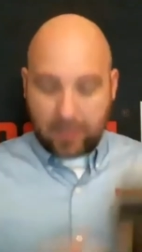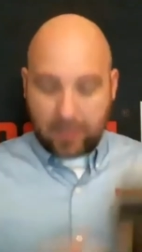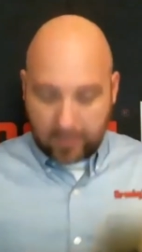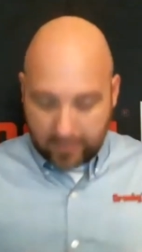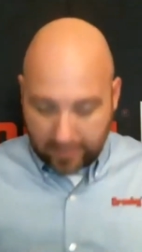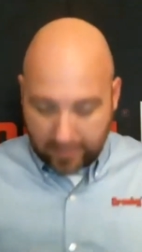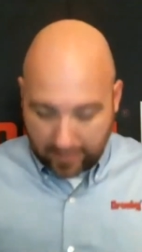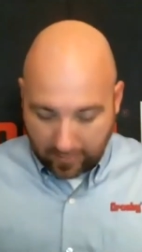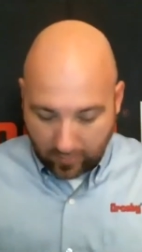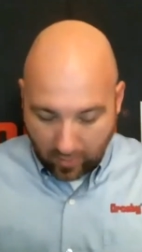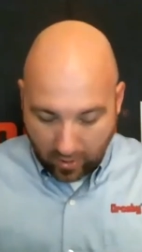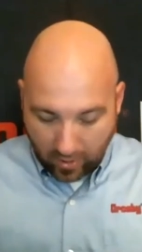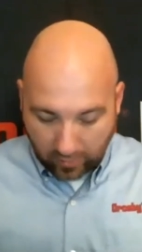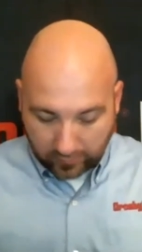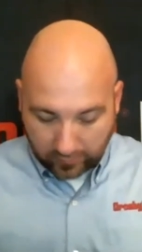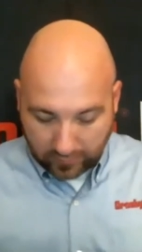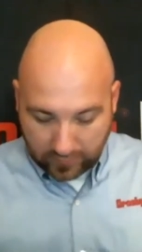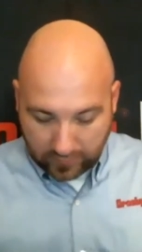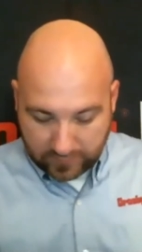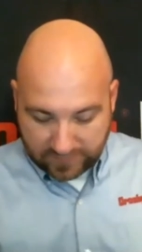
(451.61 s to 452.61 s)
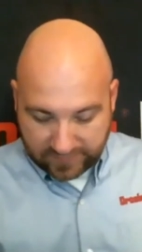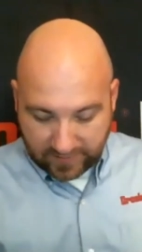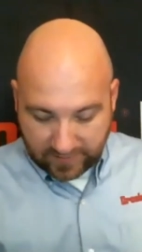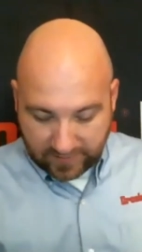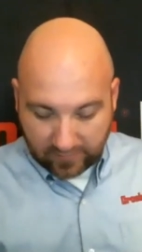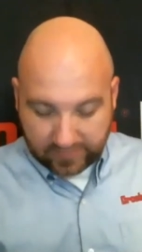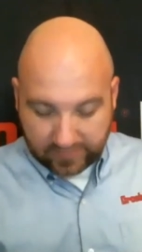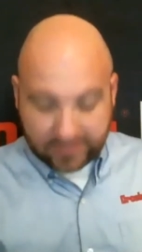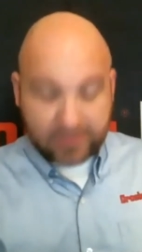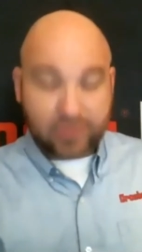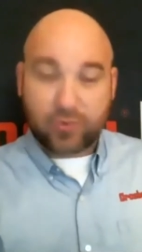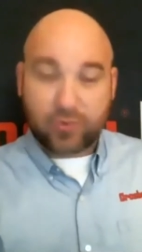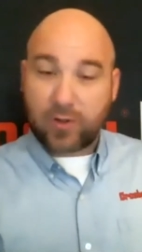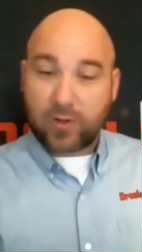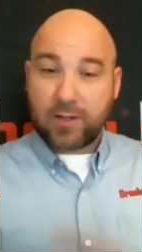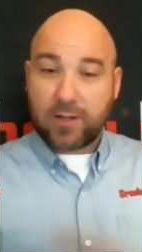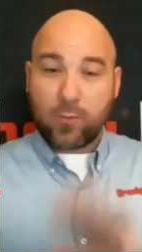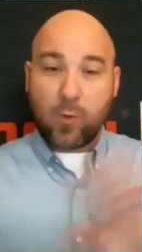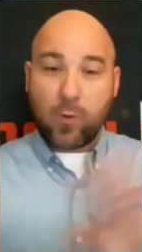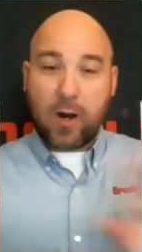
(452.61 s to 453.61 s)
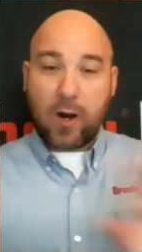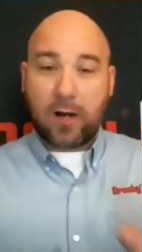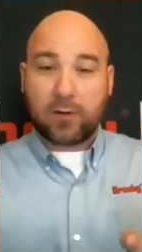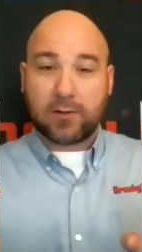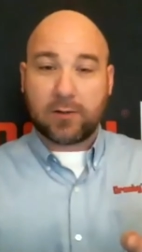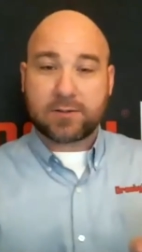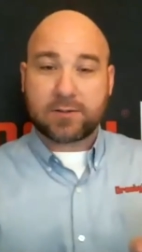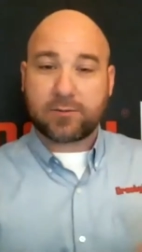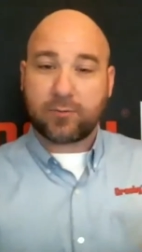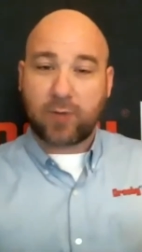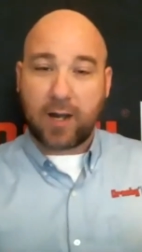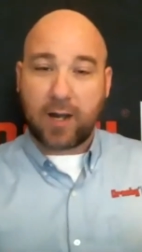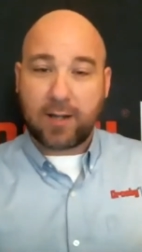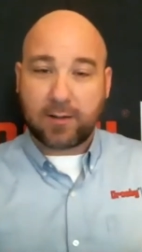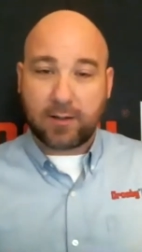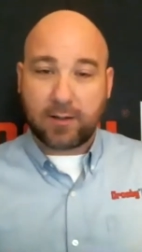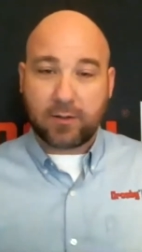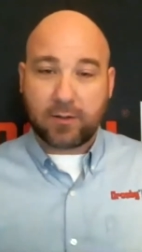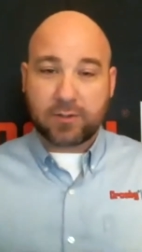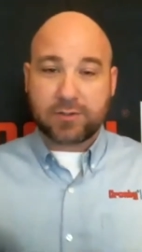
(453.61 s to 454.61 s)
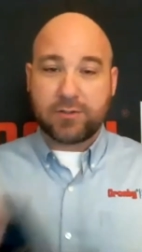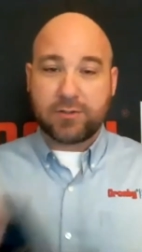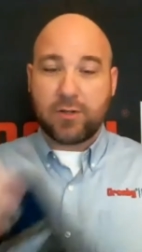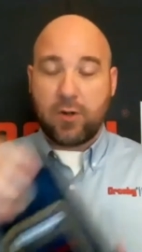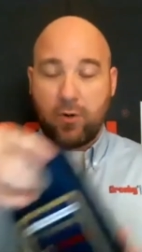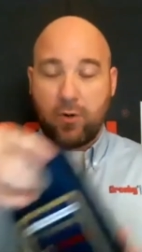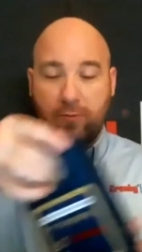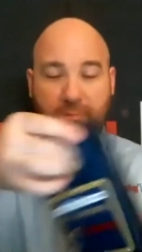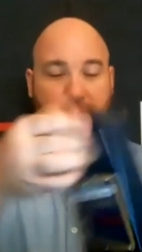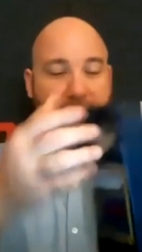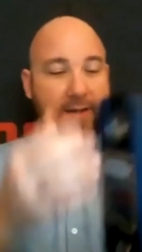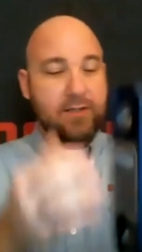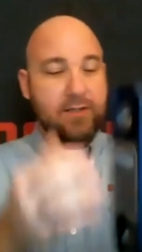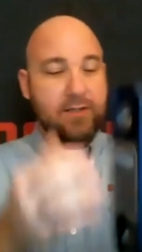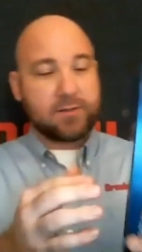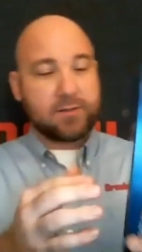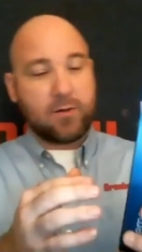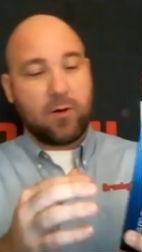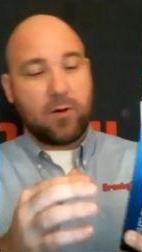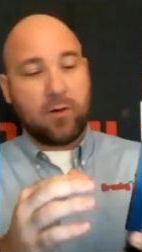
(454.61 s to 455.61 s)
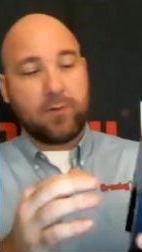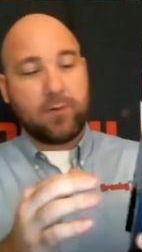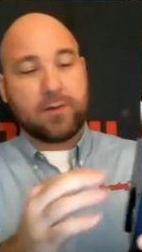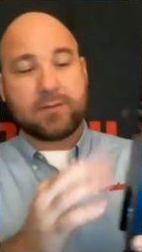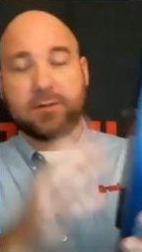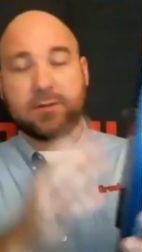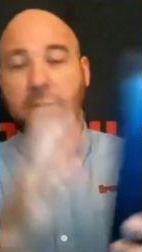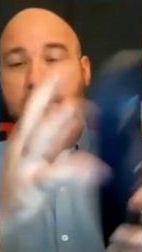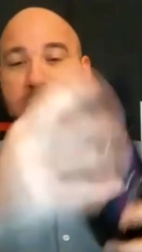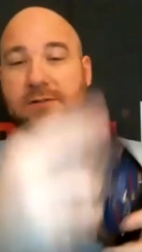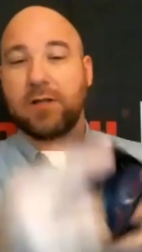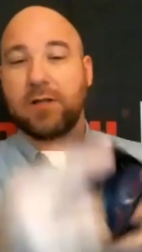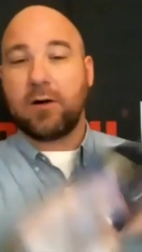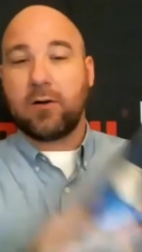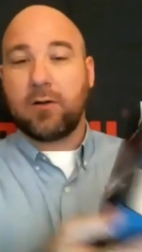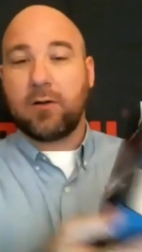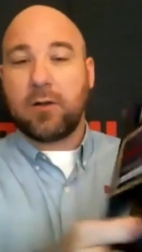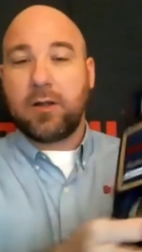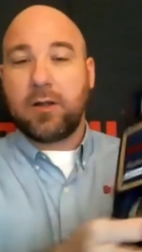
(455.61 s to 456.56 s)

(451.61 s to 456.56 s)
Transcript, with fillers: Now our load cell is strictly wireless, right? There is no face on this load cell.